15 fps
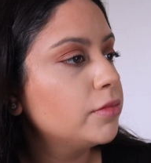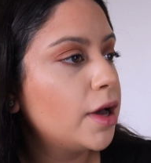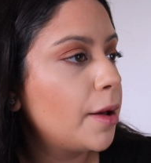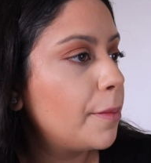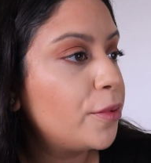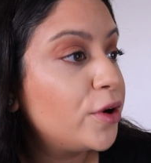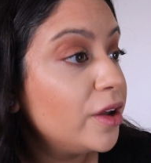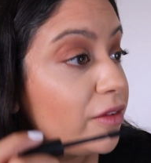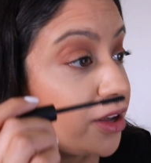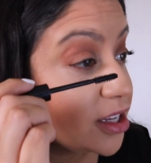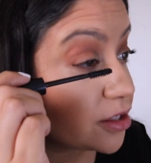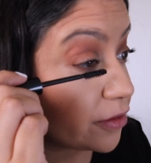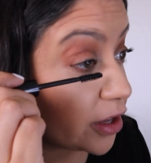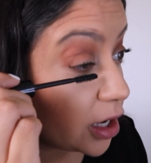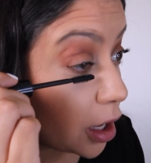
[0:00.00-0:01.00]
a
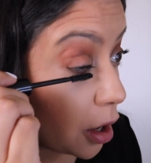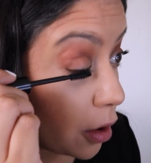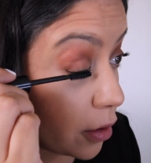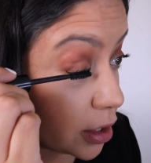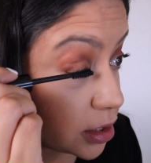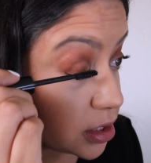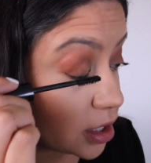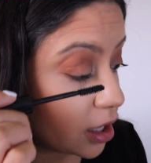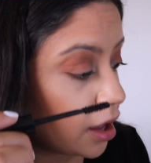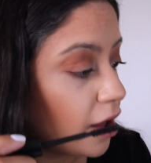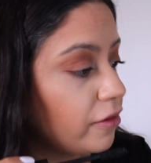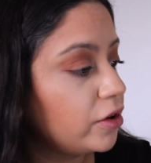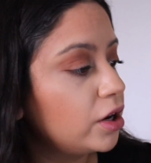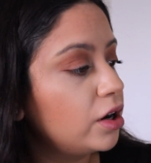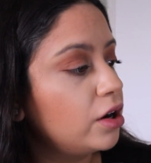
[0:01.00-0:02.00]
previous video. It's the
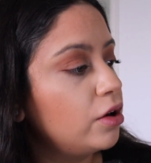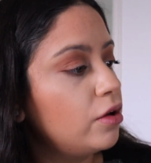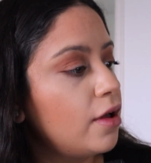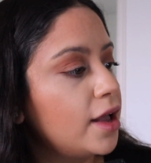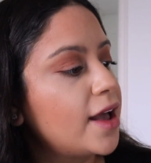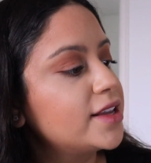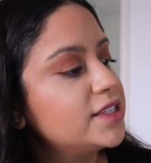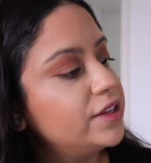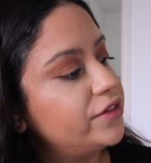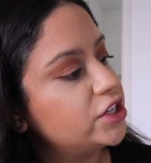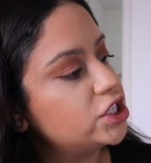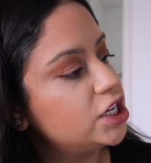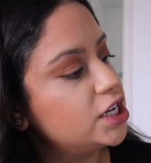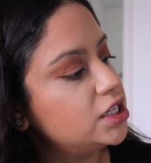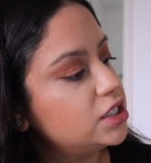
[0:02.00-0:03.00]
Covergirl
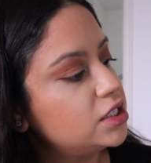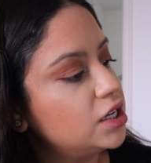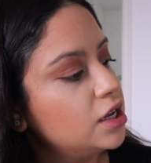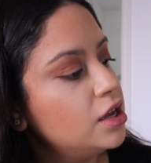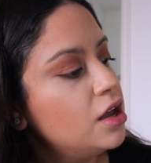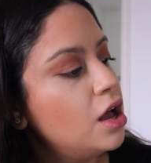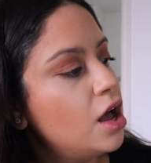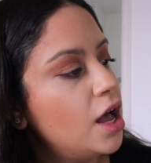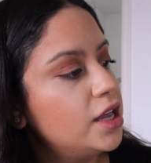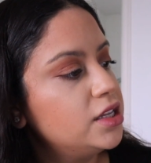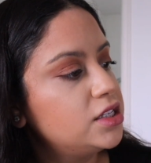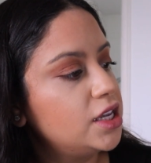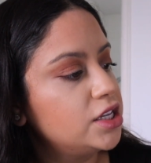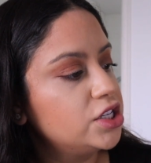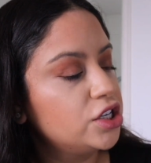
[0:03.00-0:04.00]
Exhibitionist
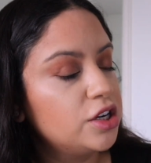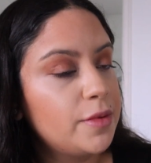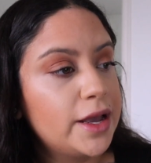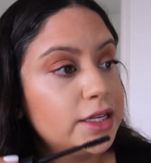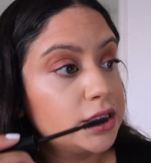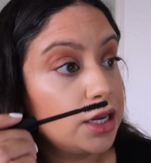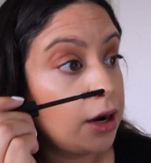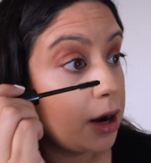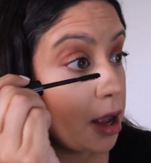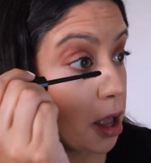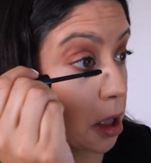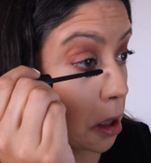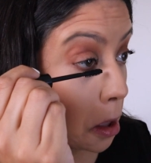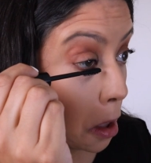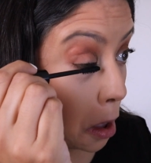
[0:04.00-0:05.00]
Uncensored
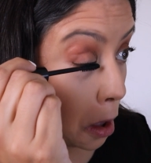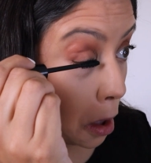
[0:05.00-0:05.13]
Mascara.